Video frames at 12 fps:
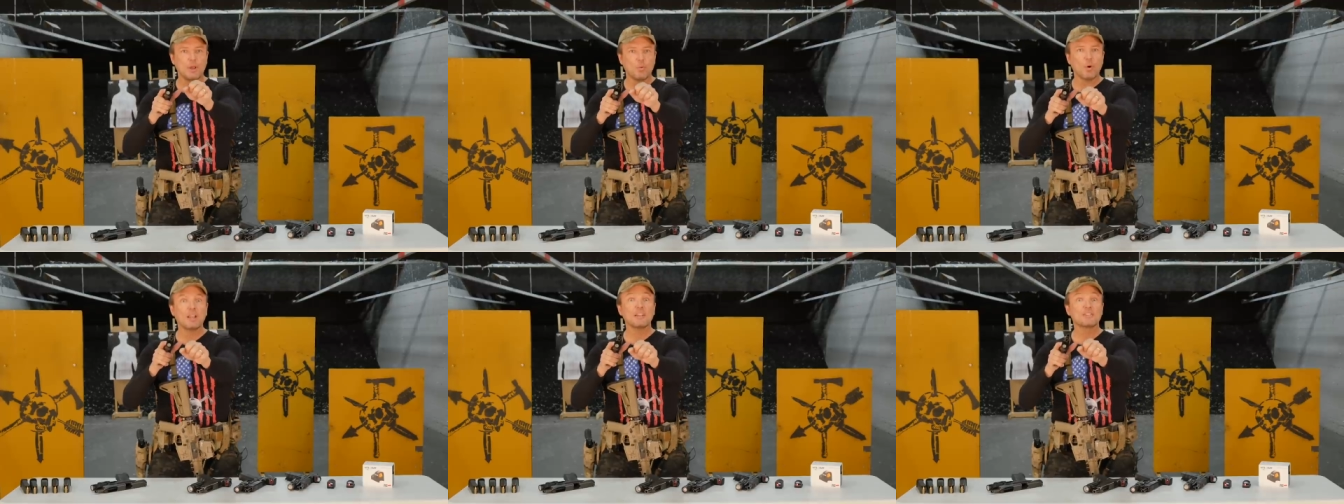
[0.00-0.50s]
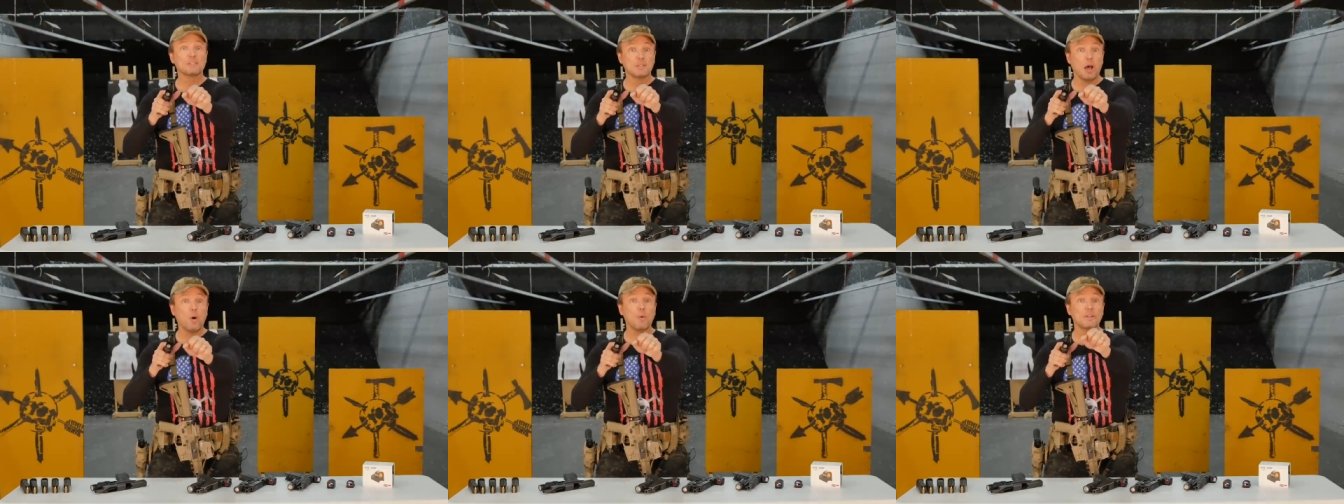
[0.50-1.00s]
while it's
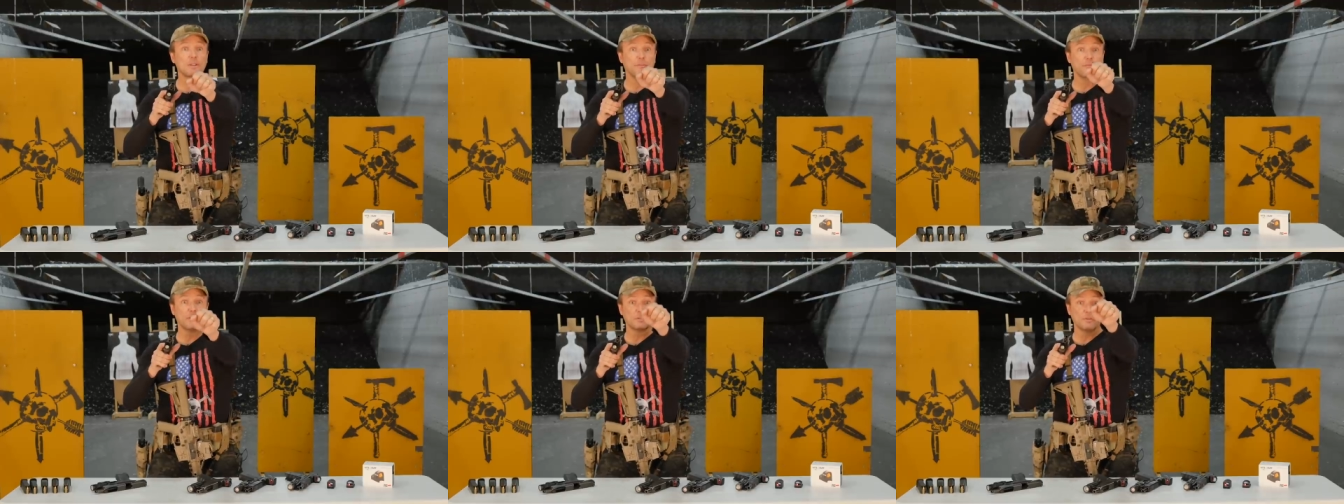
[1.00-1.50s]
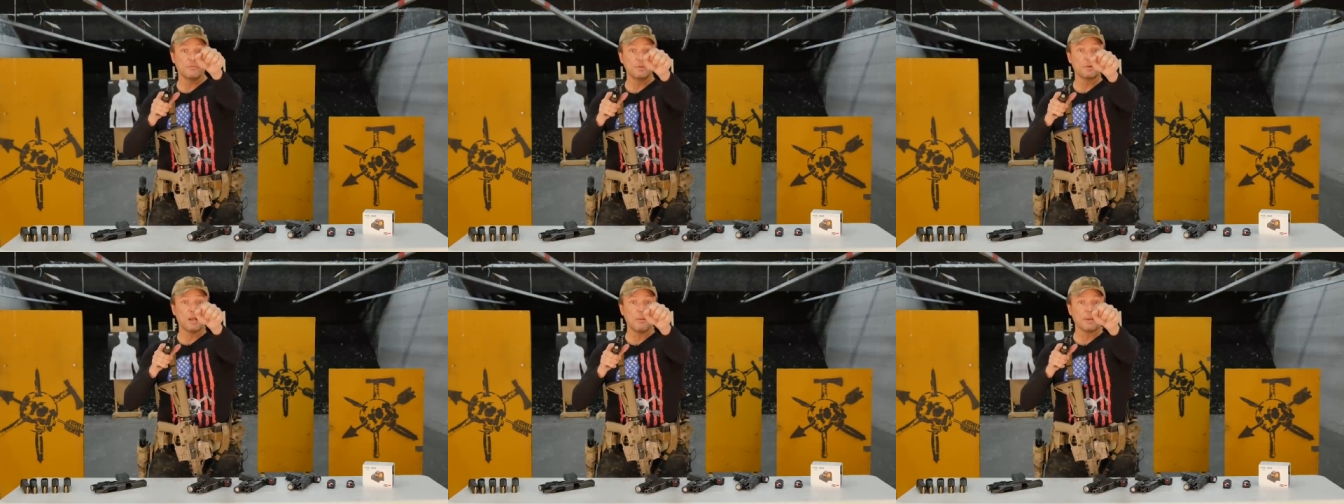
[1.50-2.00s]
low in their field of view
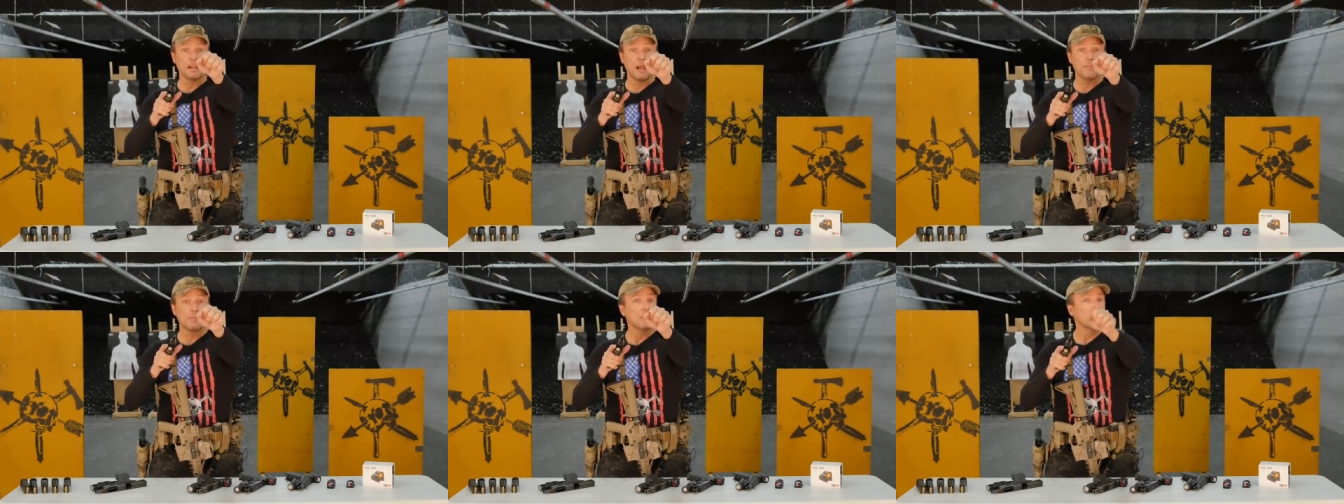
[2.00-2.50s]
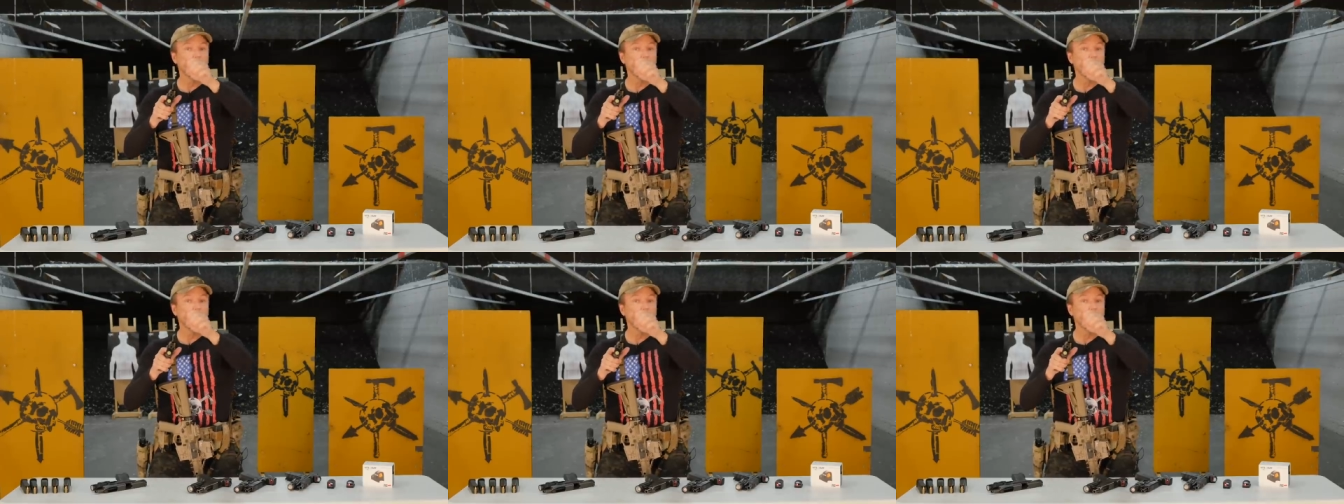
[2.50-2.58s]
coming up.